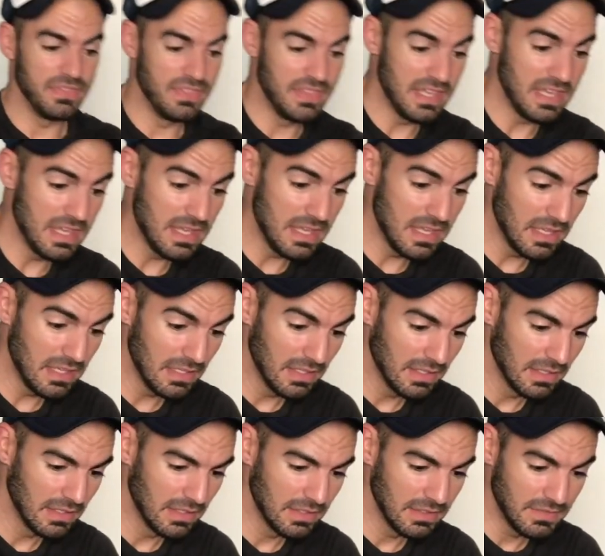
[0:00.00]

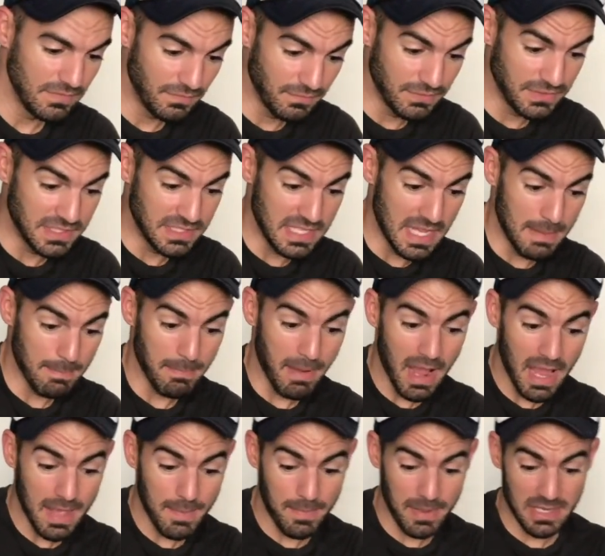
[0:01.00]
in
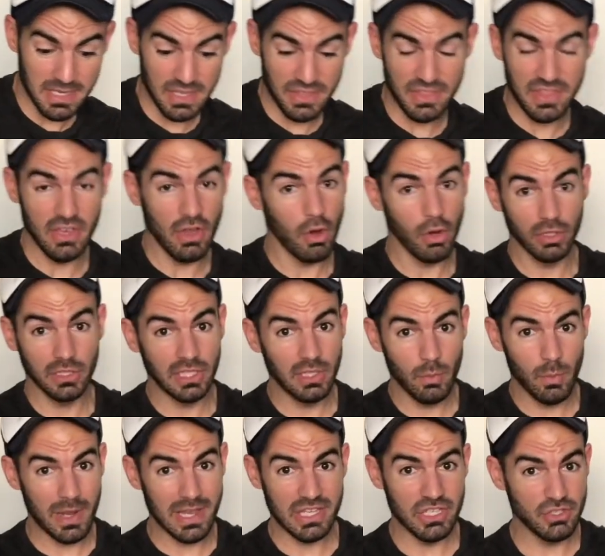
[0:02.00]
my opinion, the only
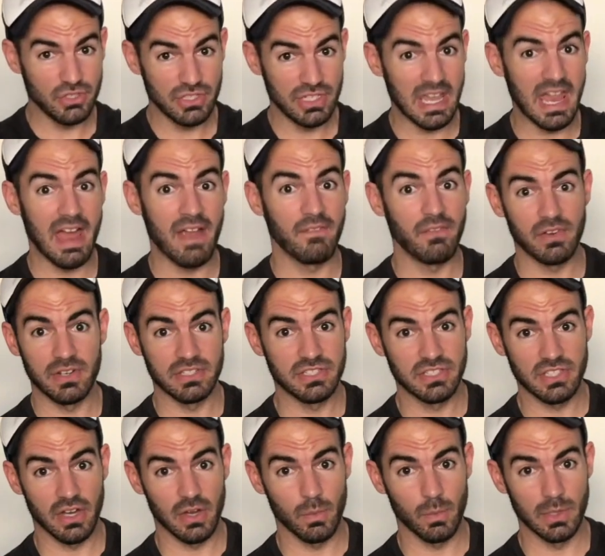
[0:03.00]
way you should ever
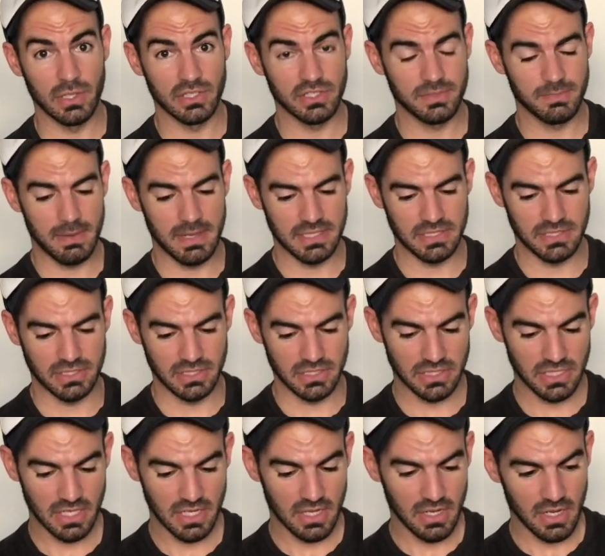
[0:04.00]
install wheel spacers,
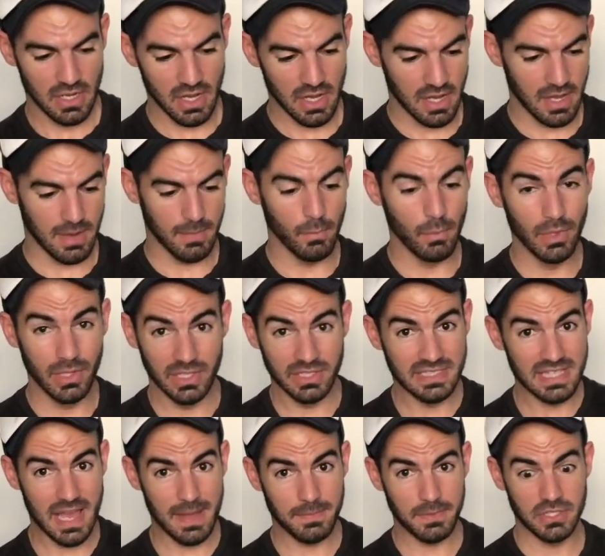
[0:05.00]
wheel
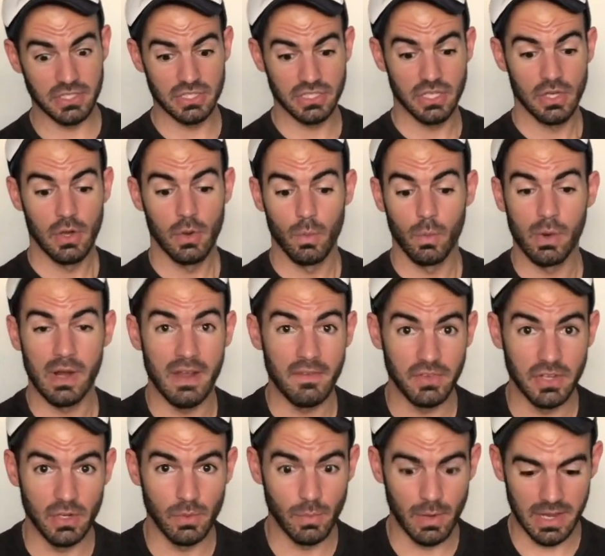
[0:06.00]
adapters,
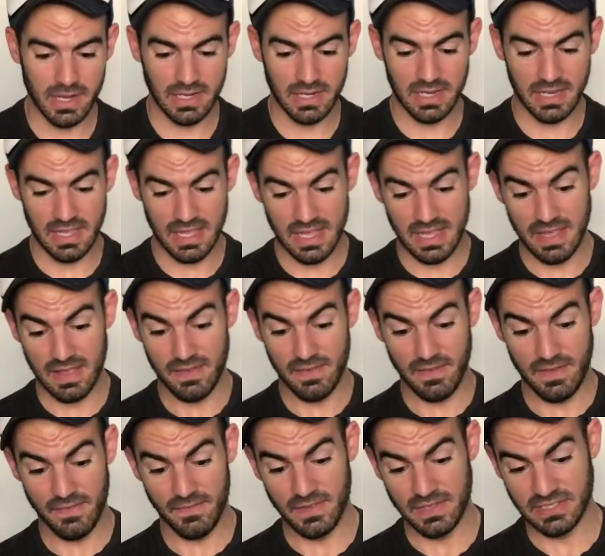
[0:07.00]
whatever you're running,
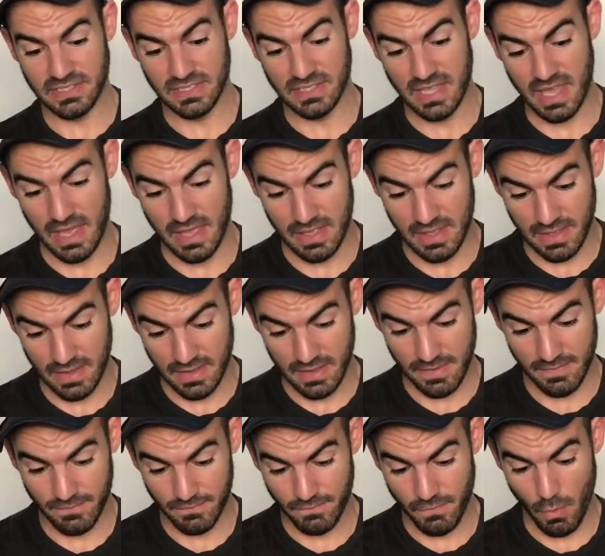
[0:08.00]
if it's in that
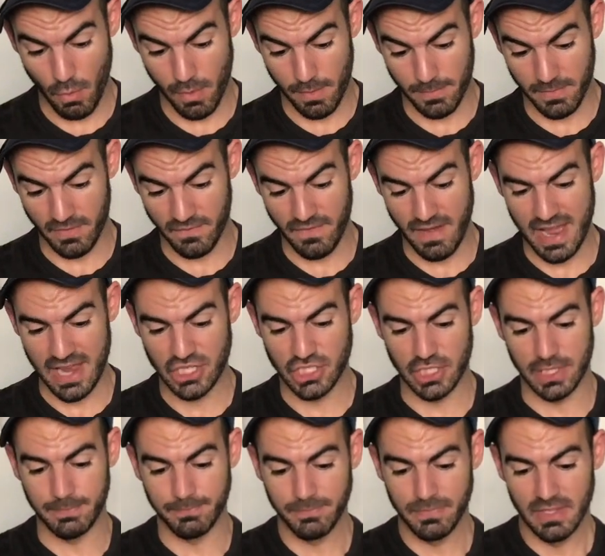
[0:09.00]
form or
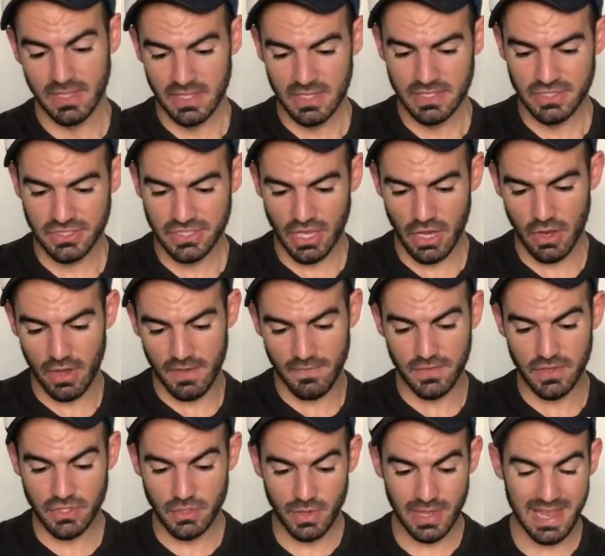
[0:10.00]
fashion. So
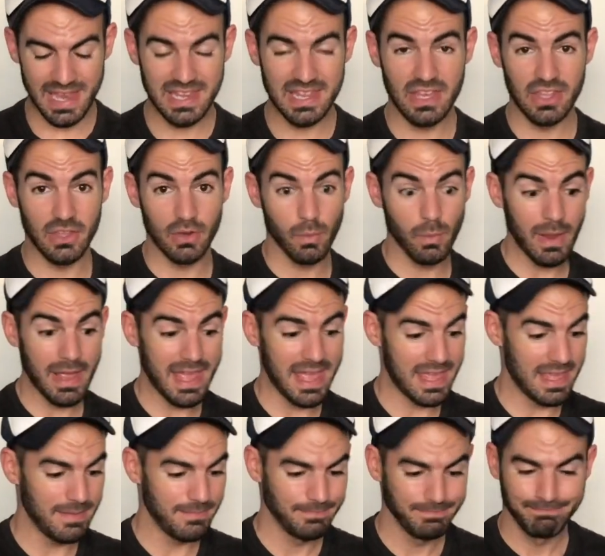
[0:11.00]
if you do it any other
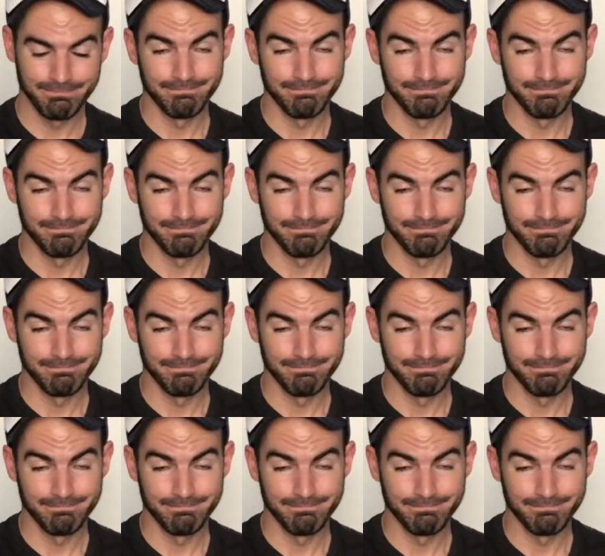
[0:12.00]
way,